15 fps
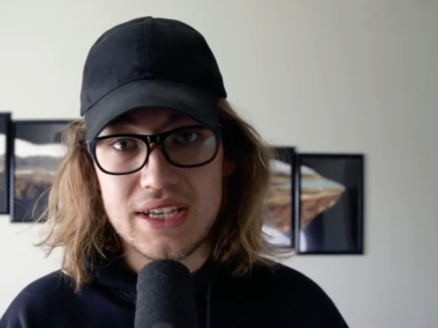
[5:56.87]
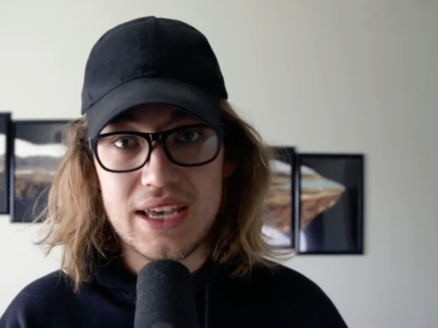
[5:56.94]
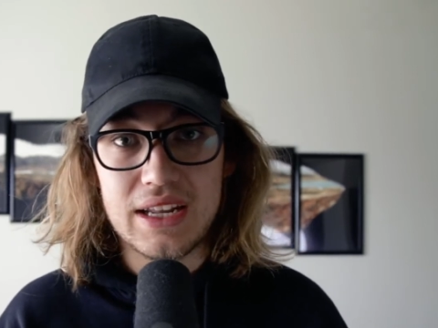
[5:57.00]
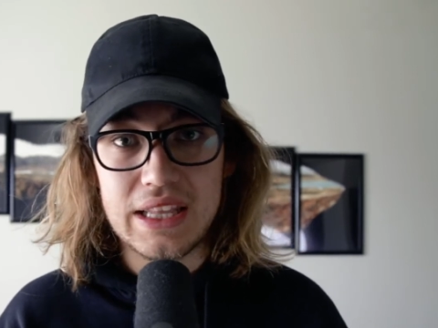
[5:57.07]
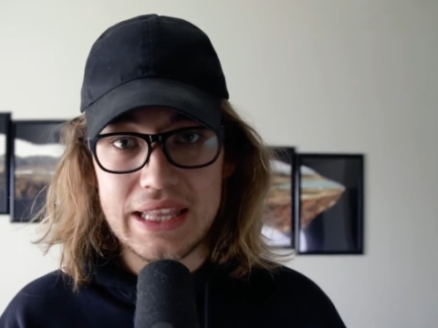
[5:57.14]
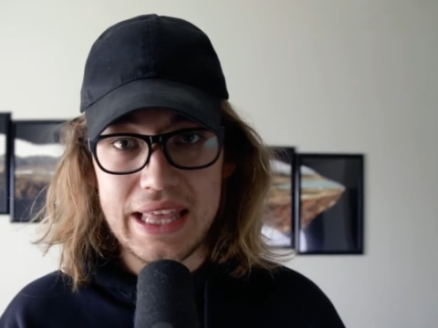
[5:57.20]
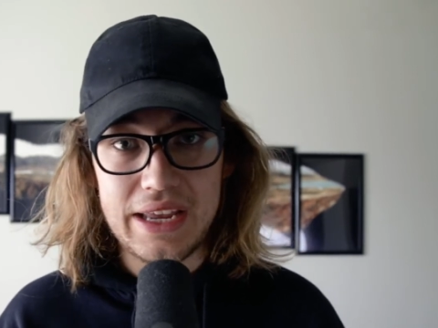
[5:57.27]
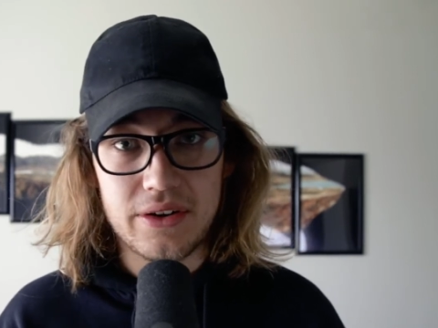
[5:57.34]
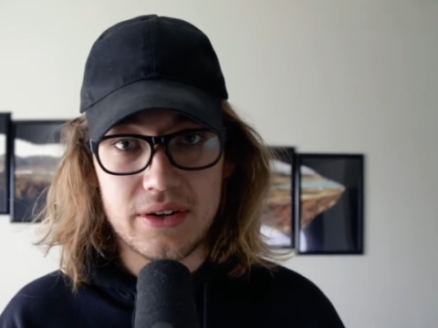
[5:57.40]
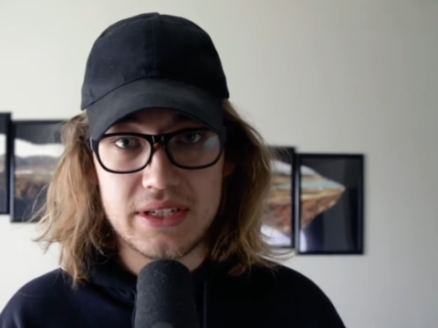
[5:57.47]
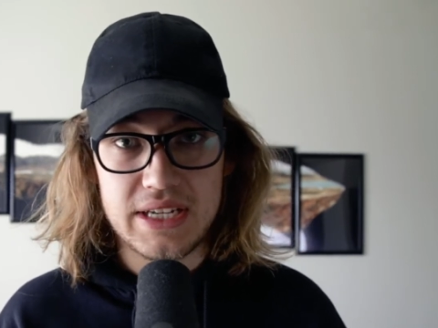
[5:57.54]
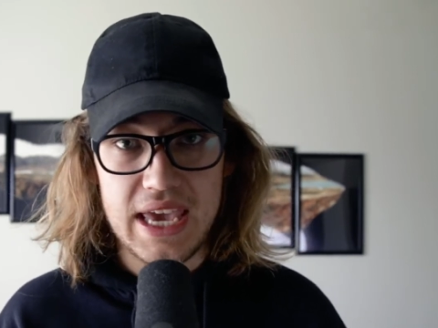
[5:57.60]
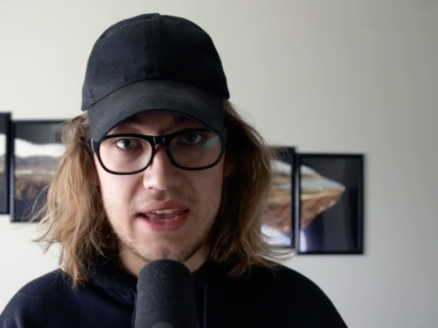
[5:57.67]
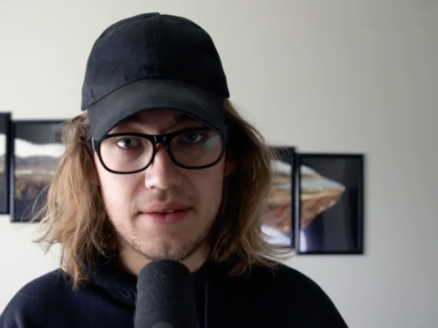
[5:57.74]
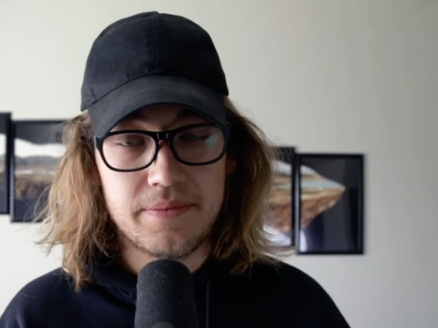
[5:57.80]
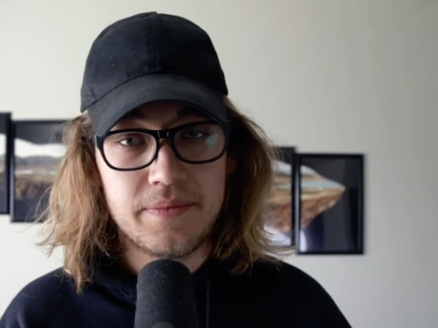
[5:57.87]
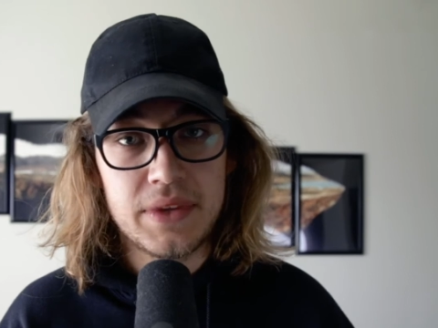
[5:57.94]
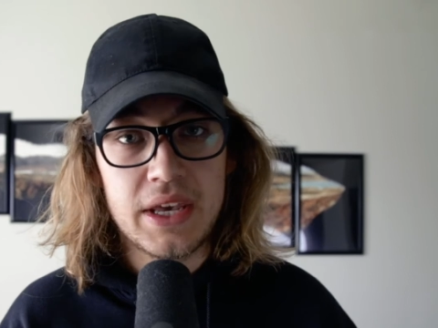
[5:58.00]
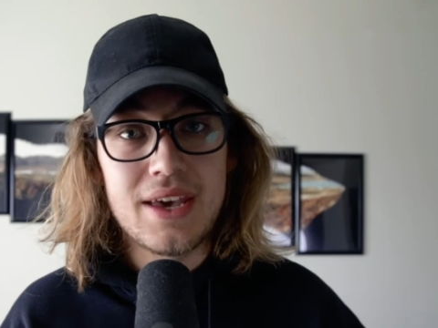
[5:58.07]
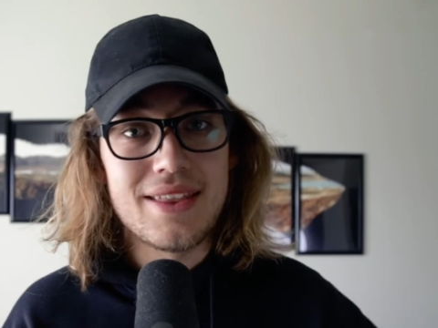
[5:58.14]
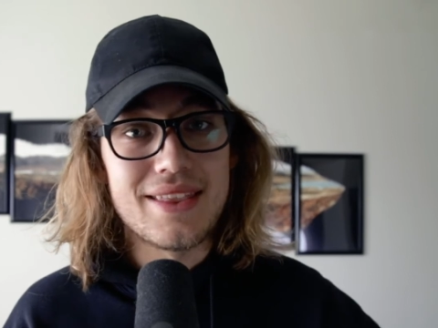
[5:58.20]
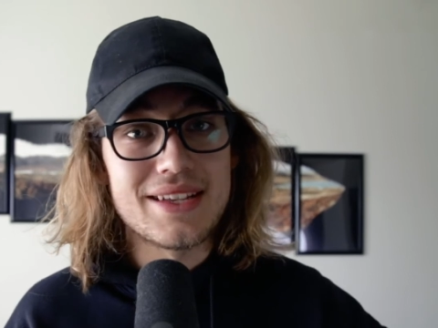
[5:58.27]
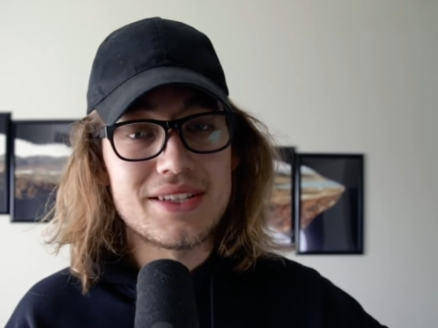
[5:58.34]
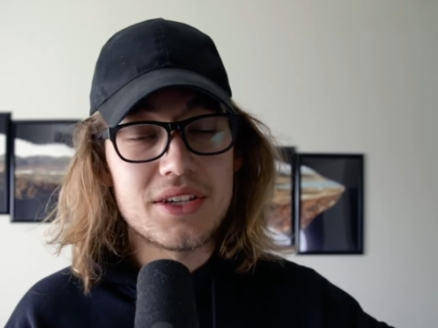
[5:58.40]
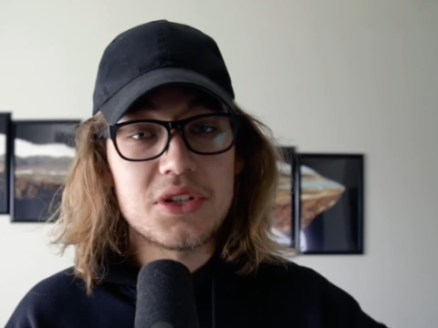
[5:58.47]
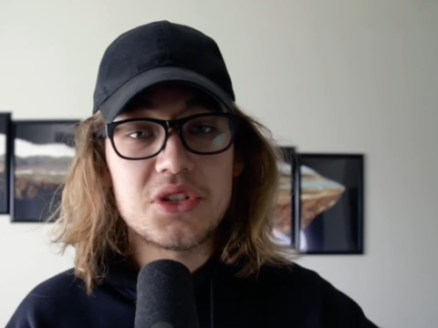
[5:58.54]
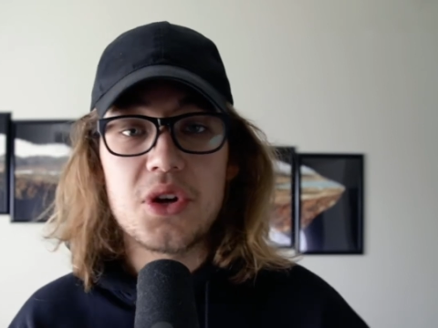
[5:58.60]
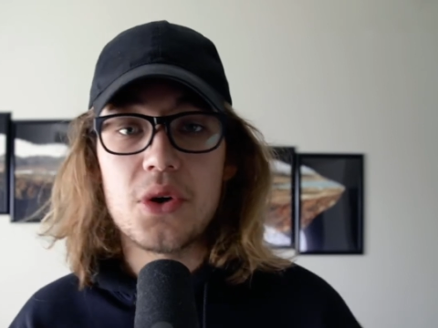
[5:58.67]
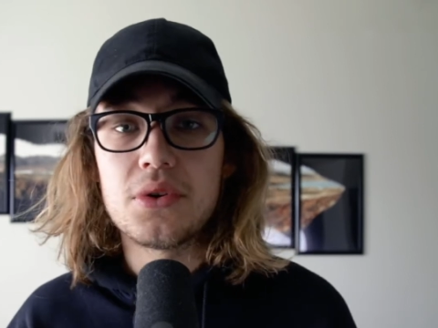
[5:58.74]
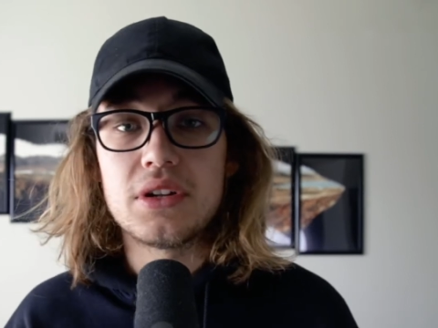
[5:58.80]
at a later date. This
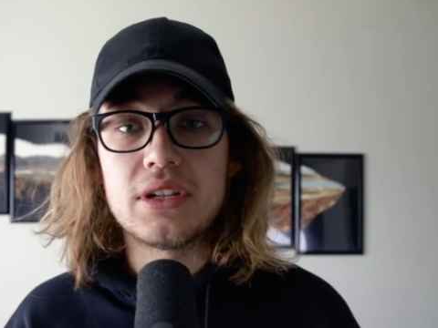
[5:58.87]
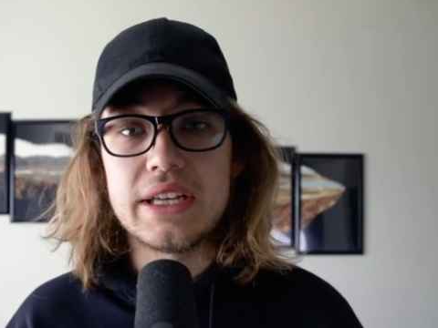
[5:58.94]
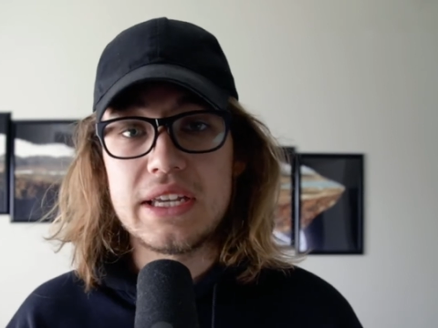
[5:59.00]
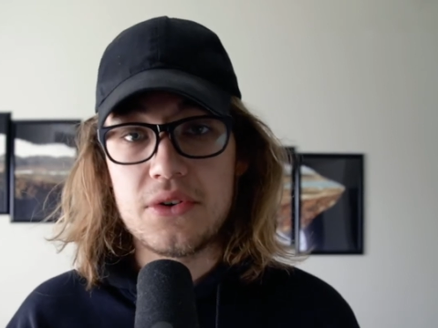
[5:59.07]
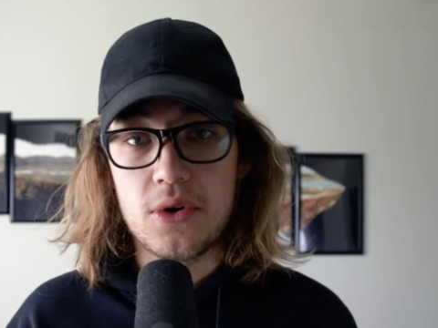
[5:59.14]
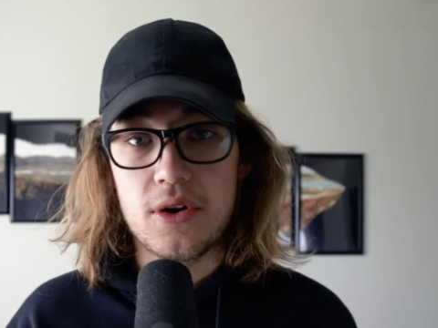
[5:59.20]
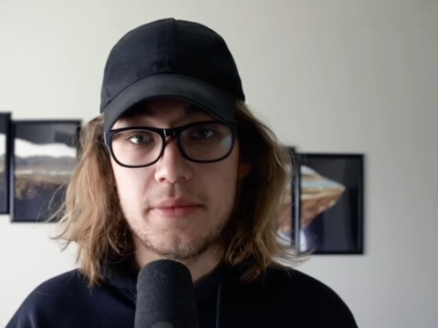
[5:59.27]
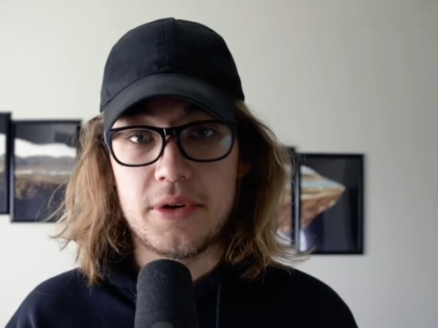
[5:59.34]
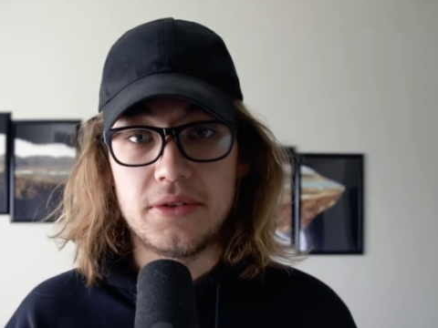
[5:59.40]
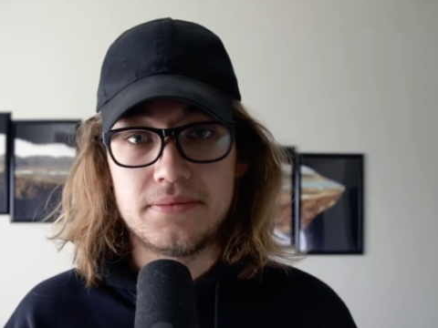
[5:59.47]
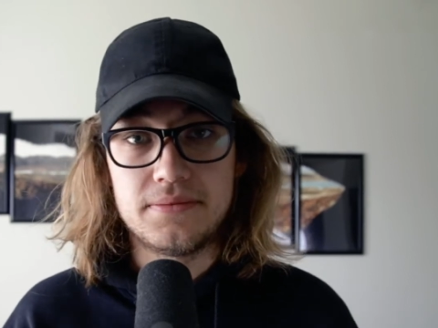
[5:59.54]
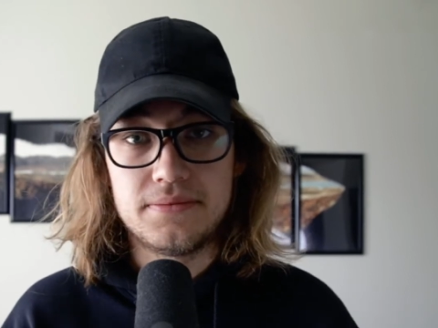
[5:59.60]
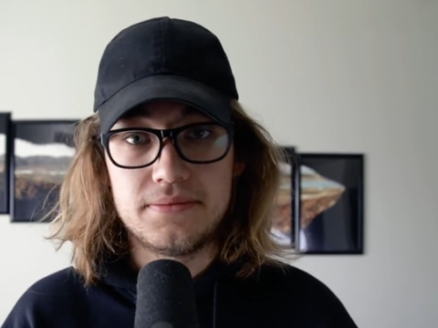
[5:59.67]
is totally normal.